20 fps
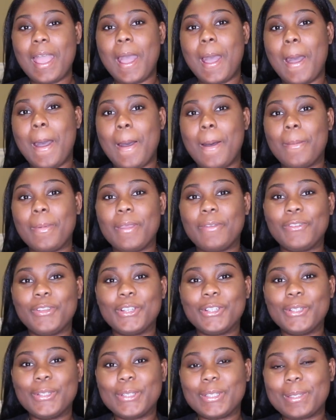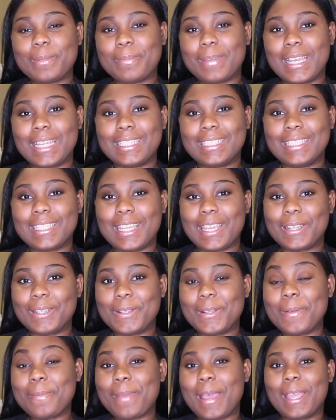If you're new to my
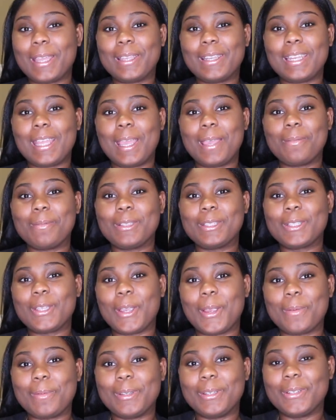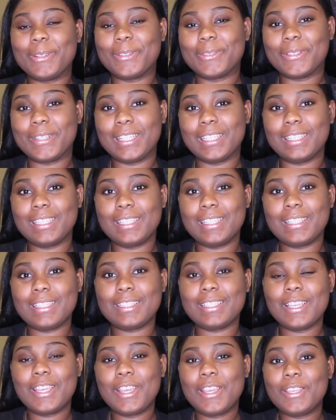channel, my name is Gerby
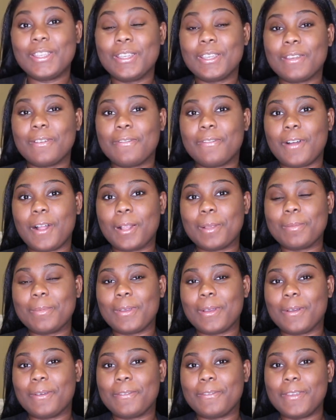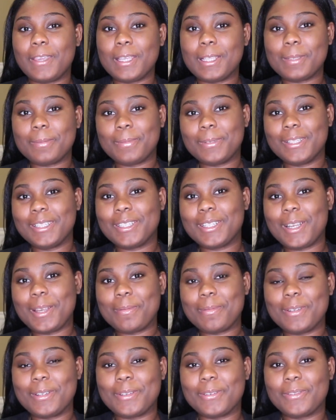Norellis. You can follow me on Facebook,
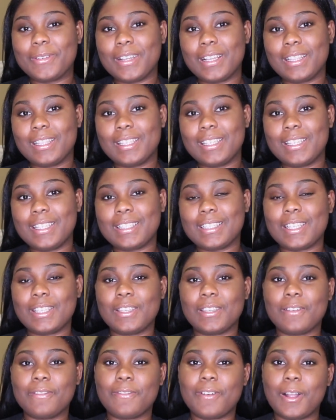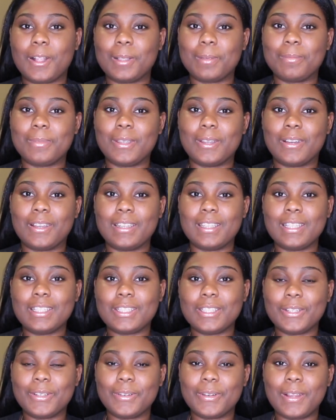Gerby Norellis, and you can follow me on
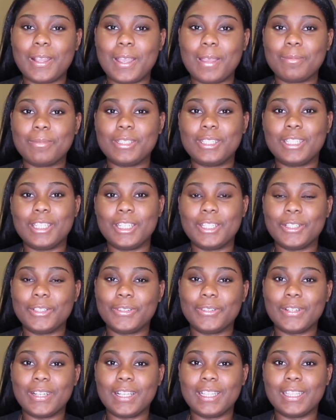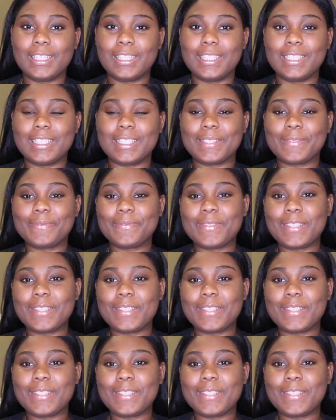Instagram, G Norellis.